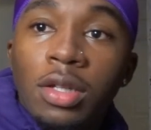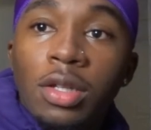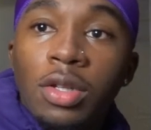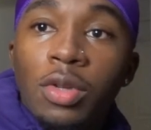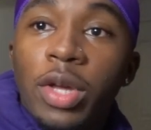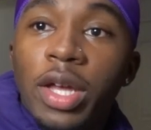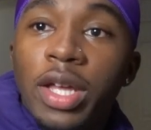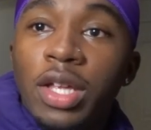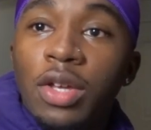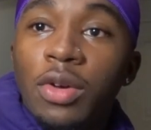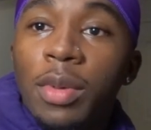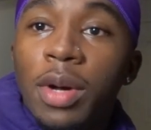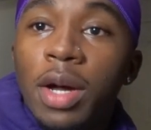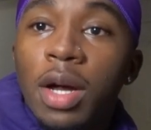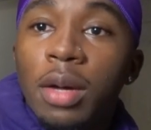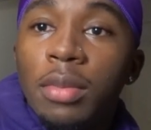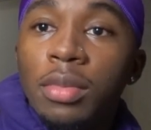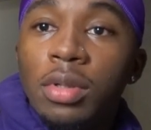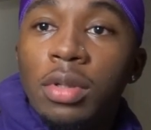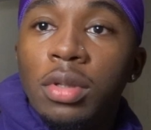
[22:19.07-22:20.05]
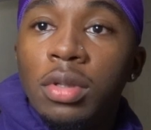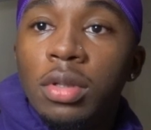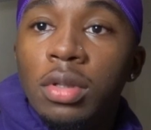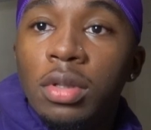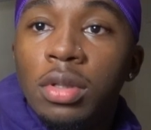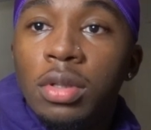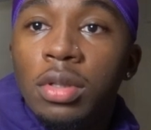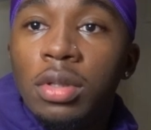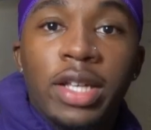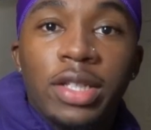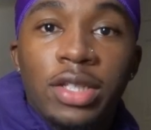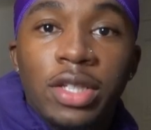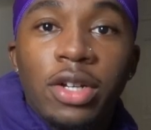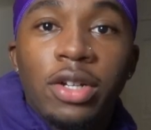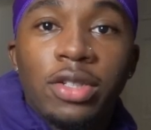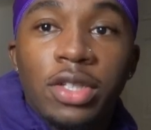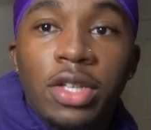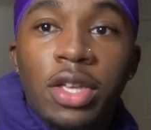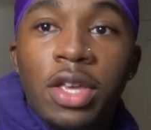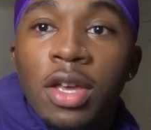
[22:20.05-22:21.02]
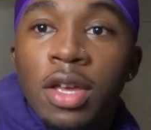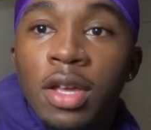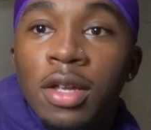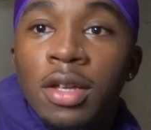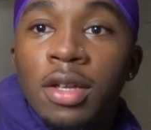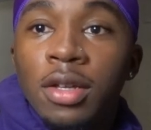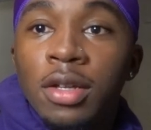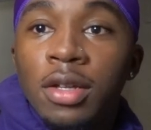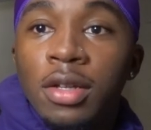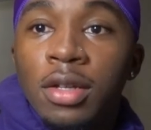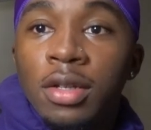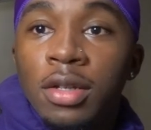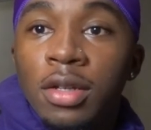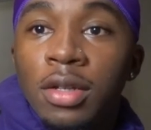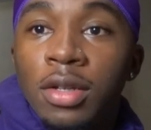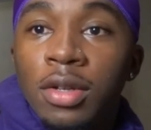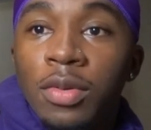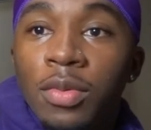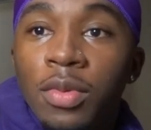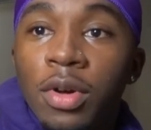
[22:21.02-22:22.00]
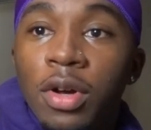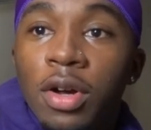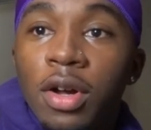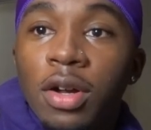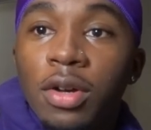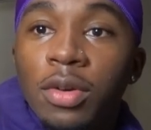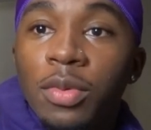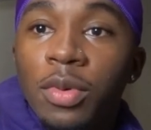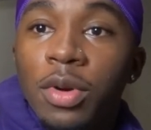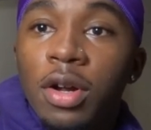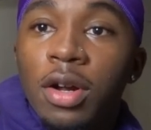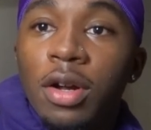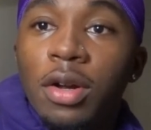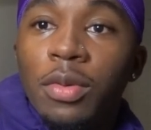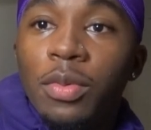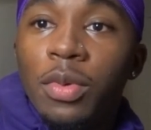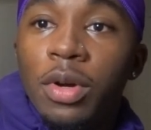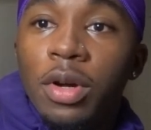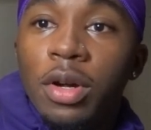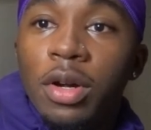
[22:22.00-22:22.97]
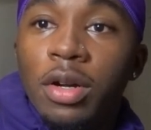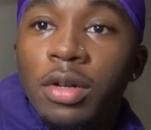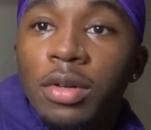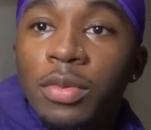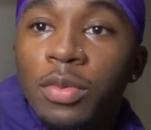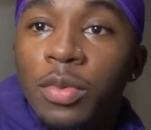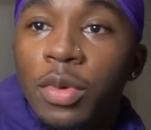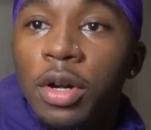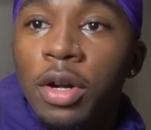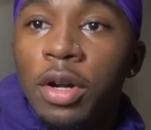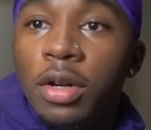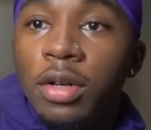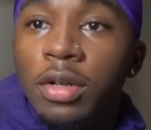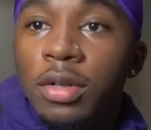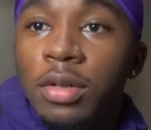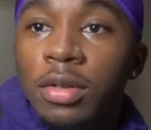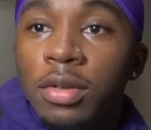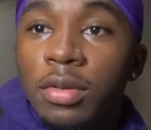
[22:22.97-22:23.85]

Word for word: You getting your mom? Sirski. Yeah. Word, word, word, word.